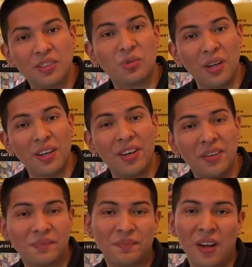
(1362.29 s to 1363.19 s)
It's really
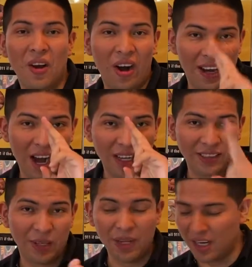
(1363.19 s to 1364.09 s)
good. Alright
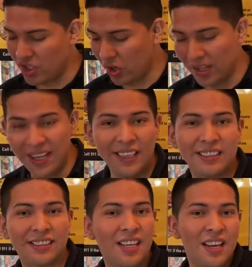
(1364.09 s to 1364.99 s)
guys, so I'm gonna enjoy
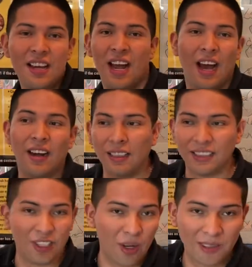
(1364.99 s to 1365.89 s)
this and I'll
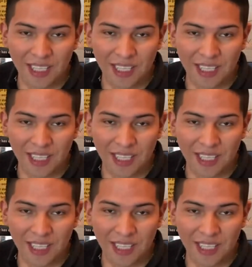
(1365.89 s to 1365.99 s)
see you